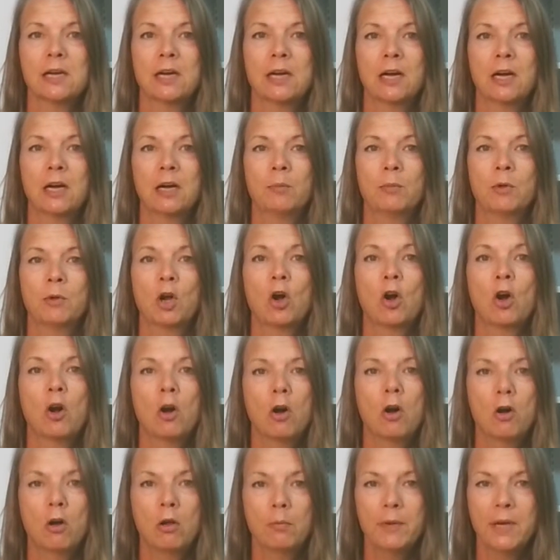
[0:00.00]

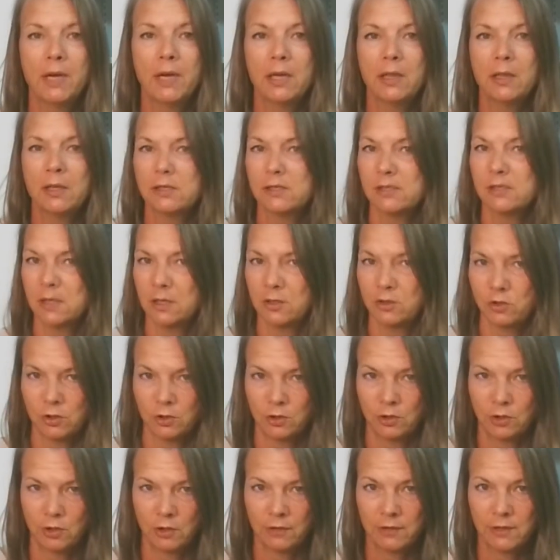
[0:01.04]
calming the central
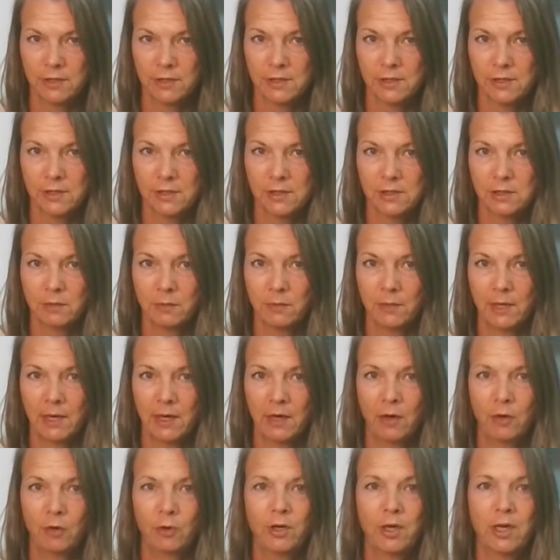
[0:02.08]
nervous system
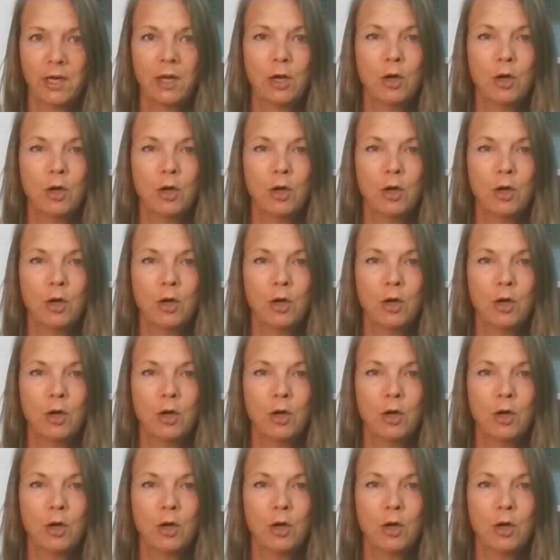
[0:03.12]
down,